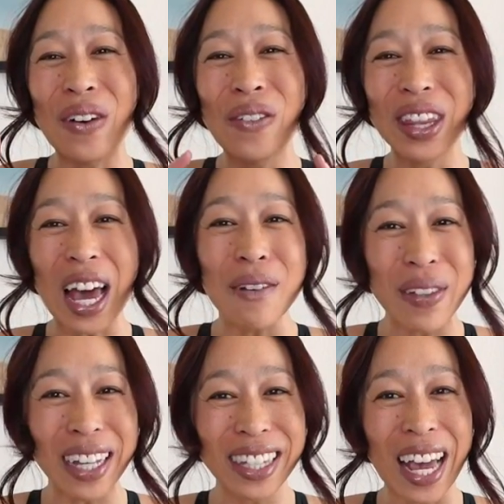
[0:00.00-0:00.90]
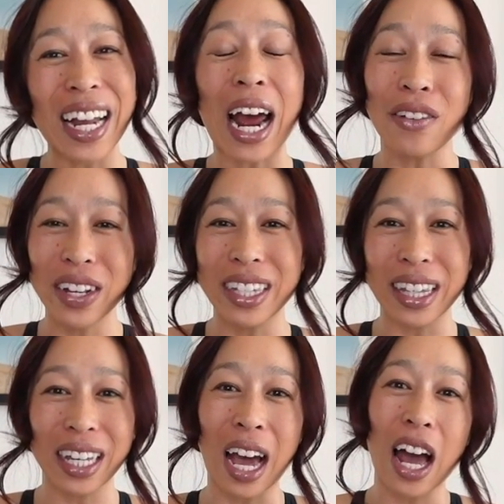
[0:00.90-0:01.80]
With that being said, I
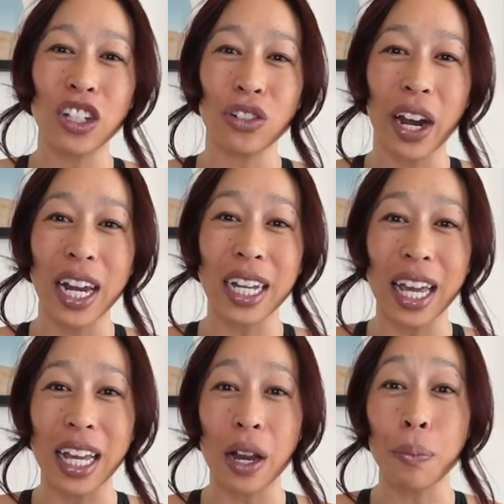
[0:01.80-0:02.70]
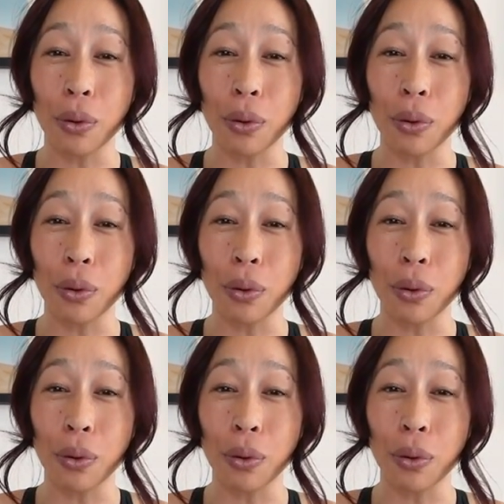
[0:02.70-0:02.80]
recently got trained in